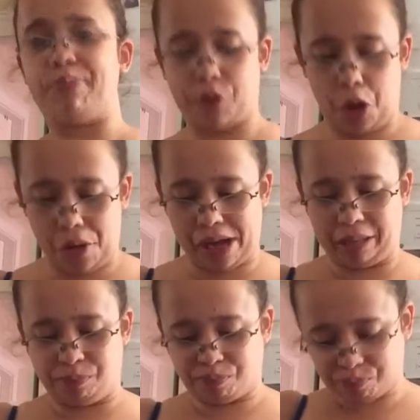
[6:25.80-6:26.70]

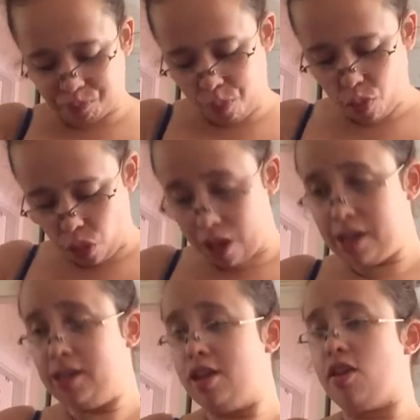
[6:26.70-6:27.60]
Okay.
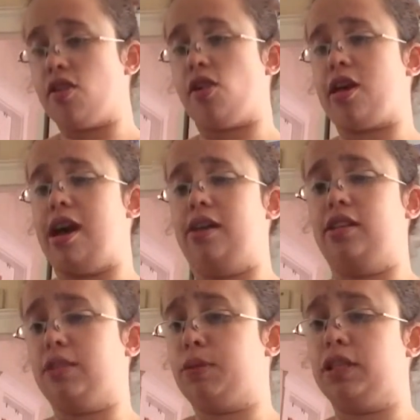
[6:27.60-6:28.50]
So yeah,
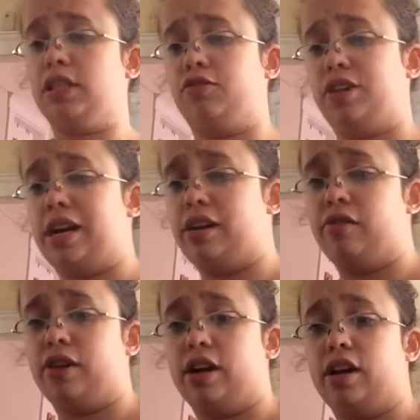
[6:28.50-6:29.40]
this purse is very,
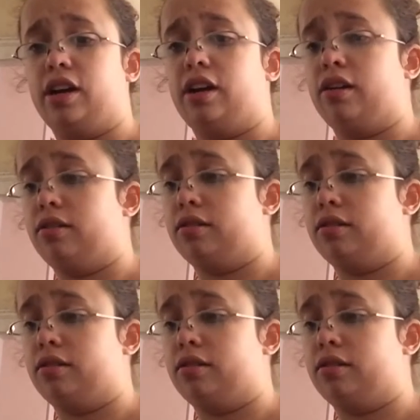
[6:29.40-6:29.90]
very